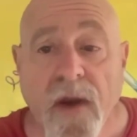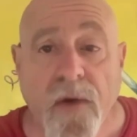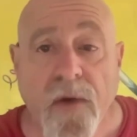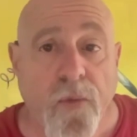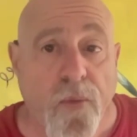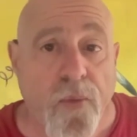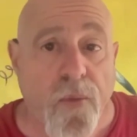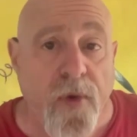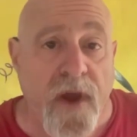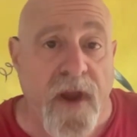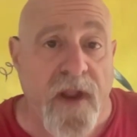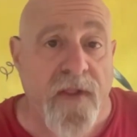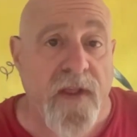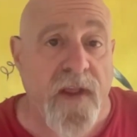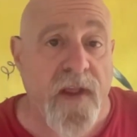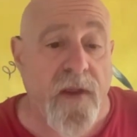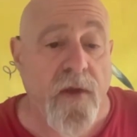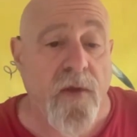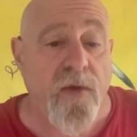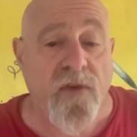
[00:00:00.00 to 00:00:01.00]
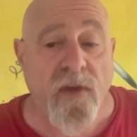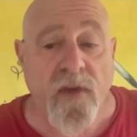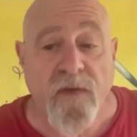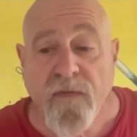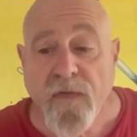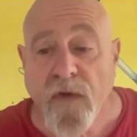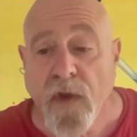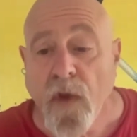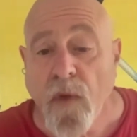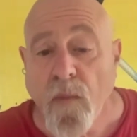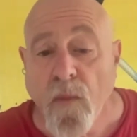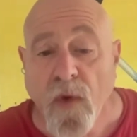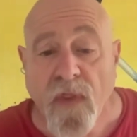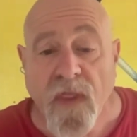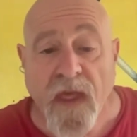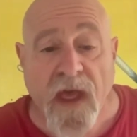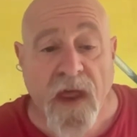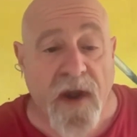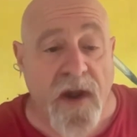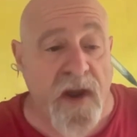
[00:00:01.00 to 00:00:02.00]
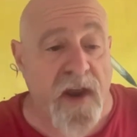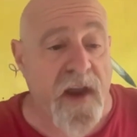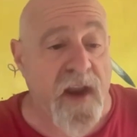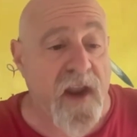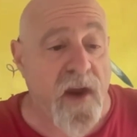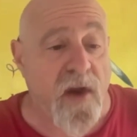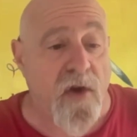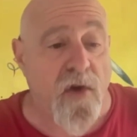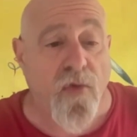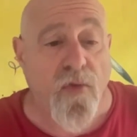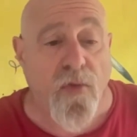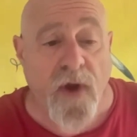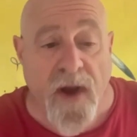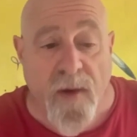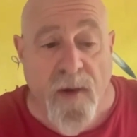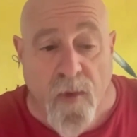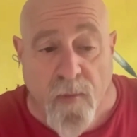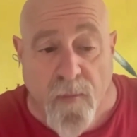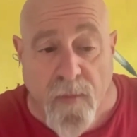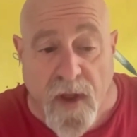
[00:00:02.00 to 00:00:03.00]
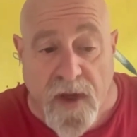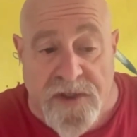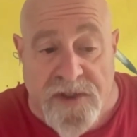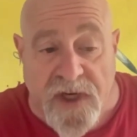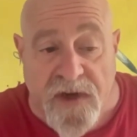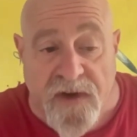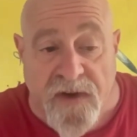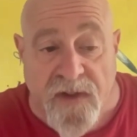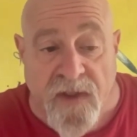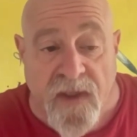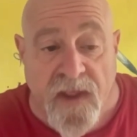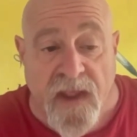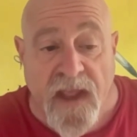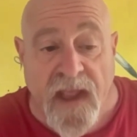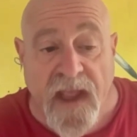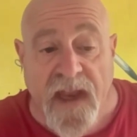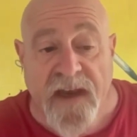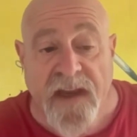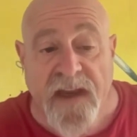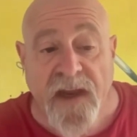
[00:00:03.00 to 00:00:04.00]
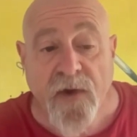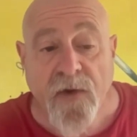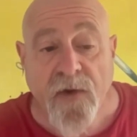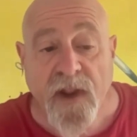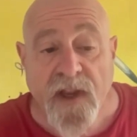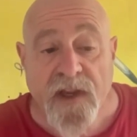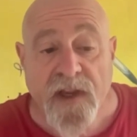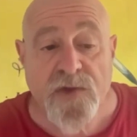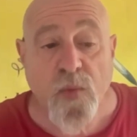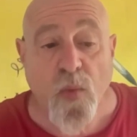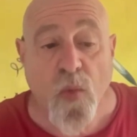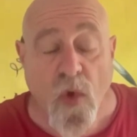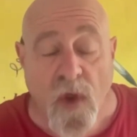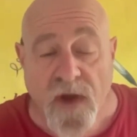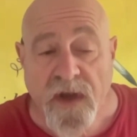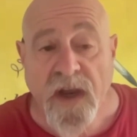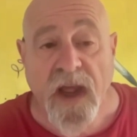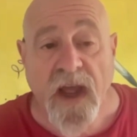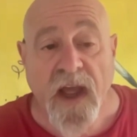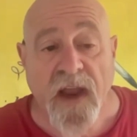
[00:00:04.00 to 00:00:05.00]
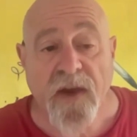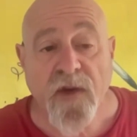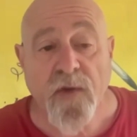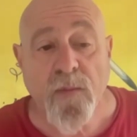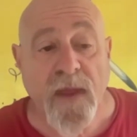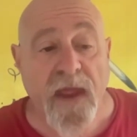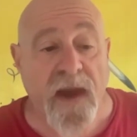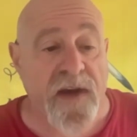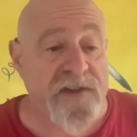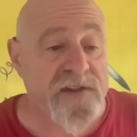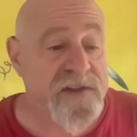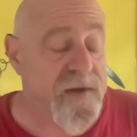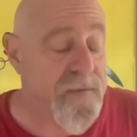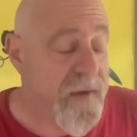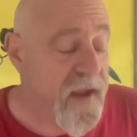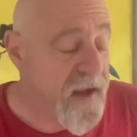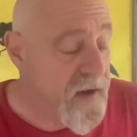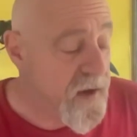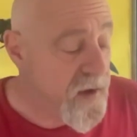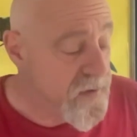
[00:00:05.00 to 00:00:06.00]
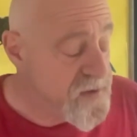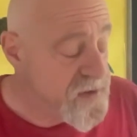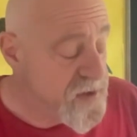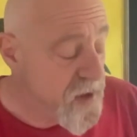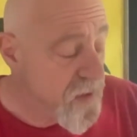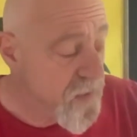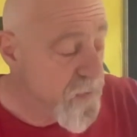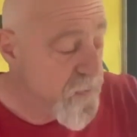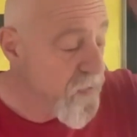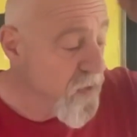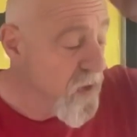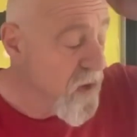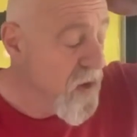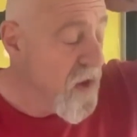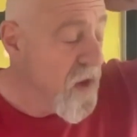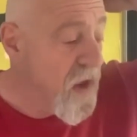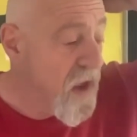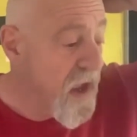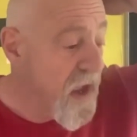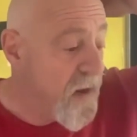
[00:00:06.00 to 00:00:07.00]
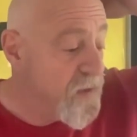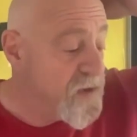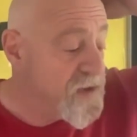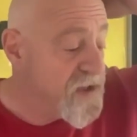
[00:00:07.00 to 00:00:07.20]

really using film without an incredible budget. And here he is, one guy who managed to make it. So I was